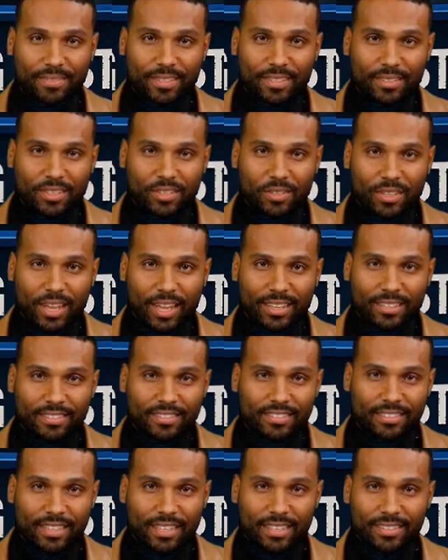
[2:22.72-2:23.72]
In the
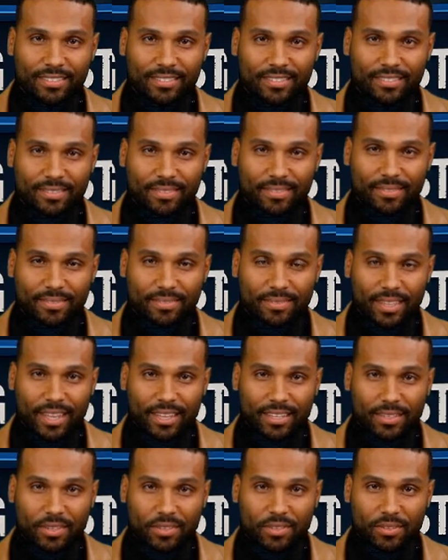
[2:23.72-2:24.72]
United States,
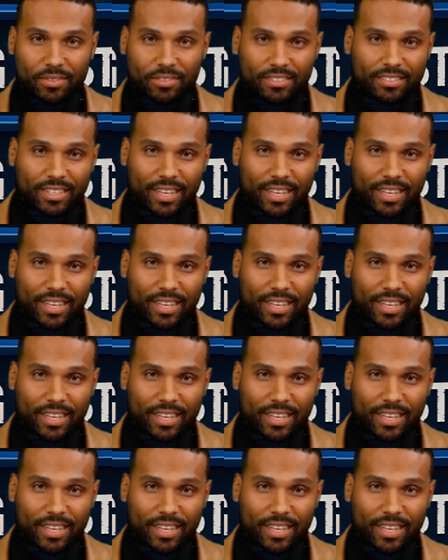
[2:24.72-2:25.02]
that includes